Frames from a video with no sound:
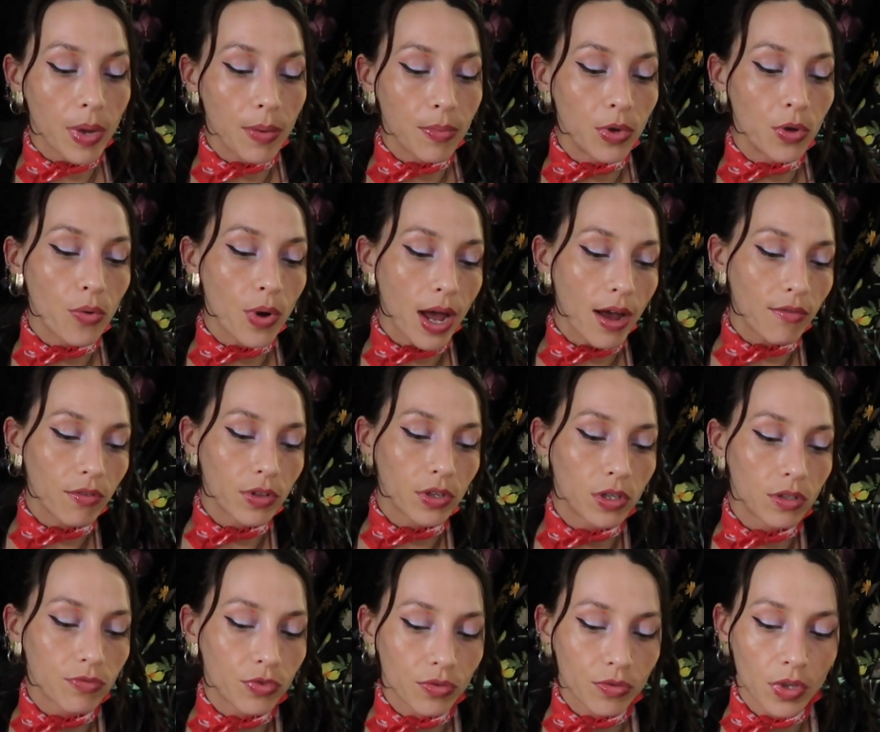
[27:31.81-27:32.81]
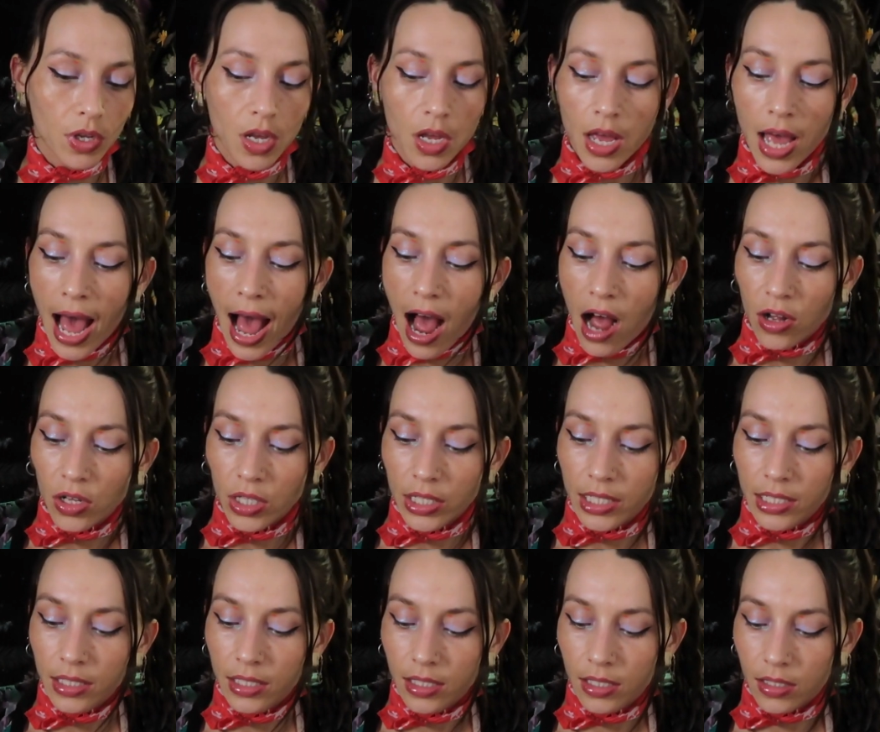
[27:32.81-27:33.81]
Maybe you have little
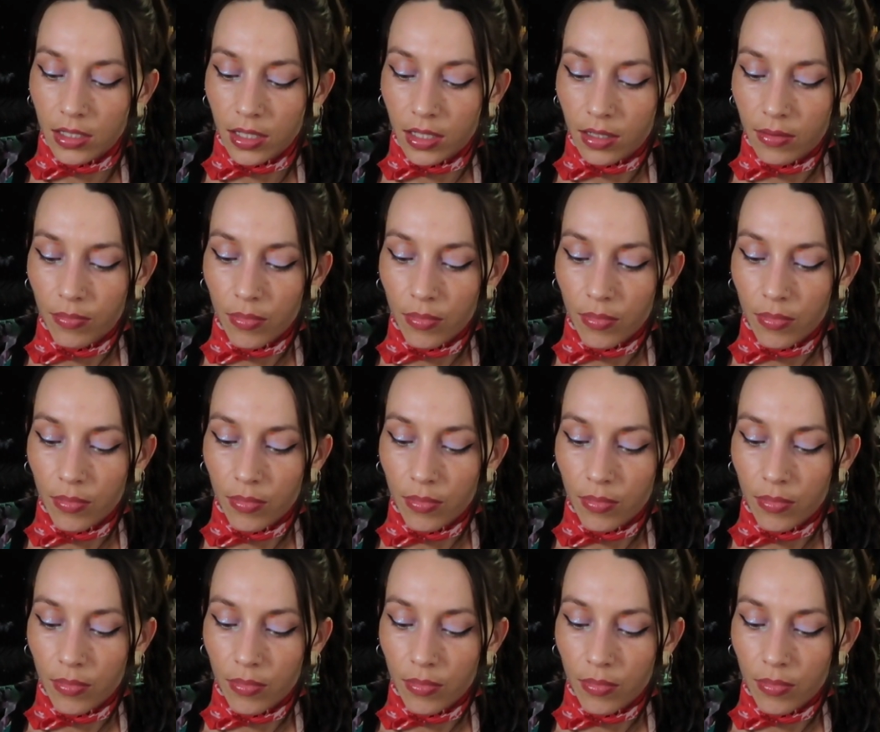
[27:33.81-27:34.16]
outlets.